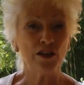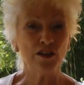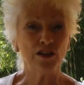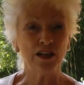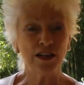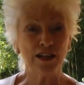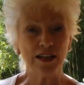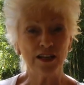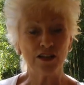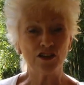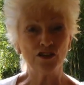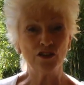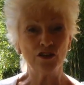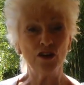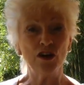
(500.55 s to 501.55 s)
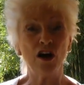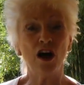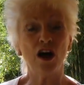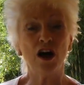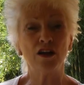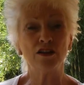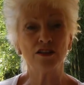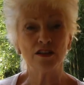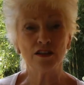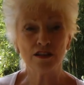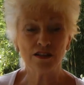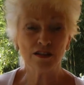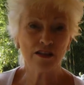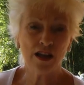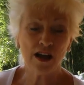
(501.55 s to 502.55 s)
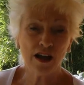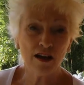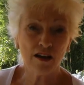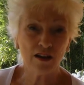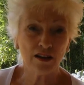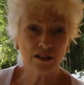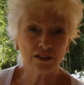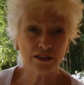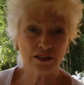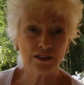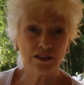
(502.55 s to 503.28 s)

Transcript: that links your heart to their heart.